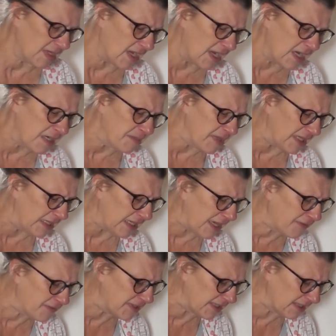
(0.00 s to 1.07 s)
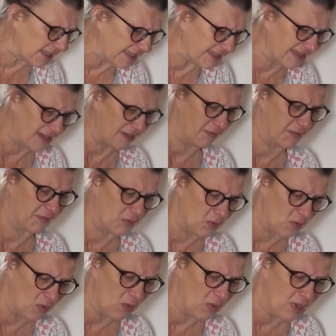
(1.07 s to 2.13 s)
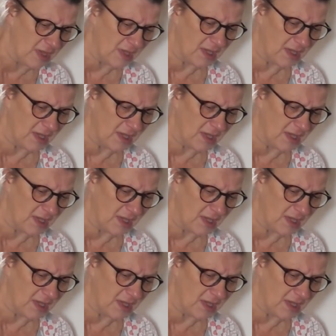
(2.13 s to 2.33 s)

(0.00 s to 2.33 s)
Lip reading: Left it like that for,